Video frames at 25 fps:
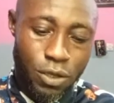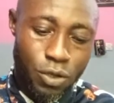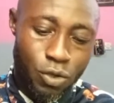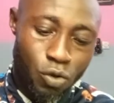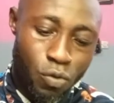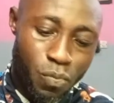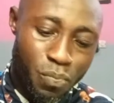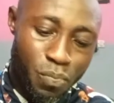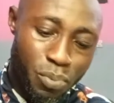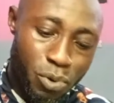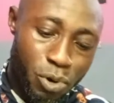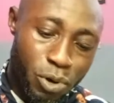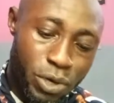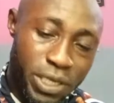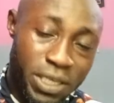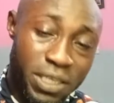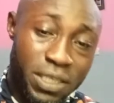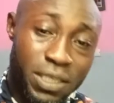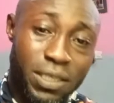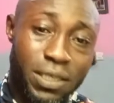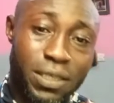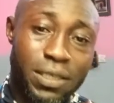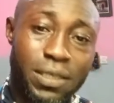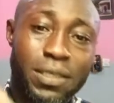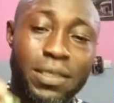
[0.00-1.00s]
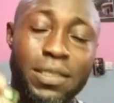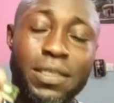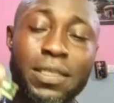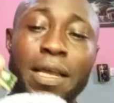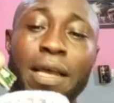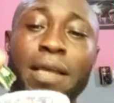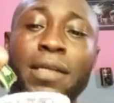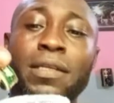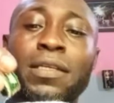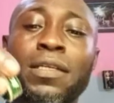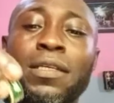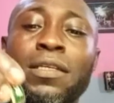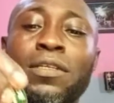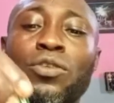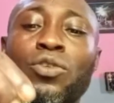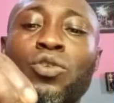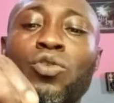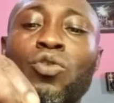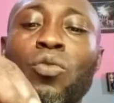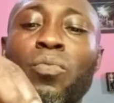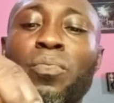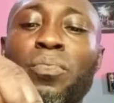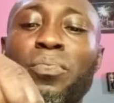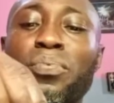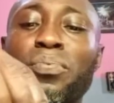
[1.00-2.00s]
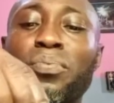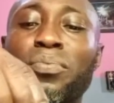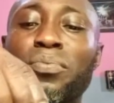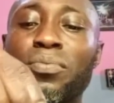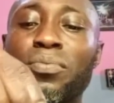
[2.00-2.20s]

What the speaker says: You pour it inside the soup.